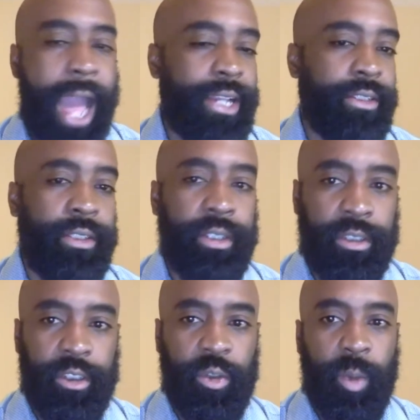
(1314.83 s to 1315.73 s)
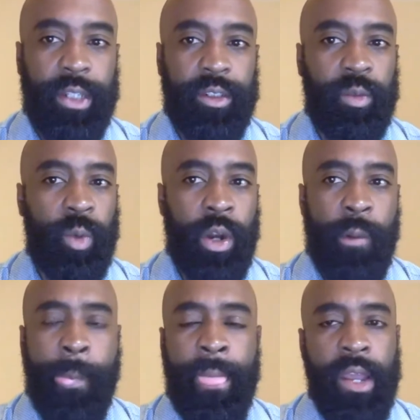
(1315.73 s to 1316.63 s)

I can see a situation where,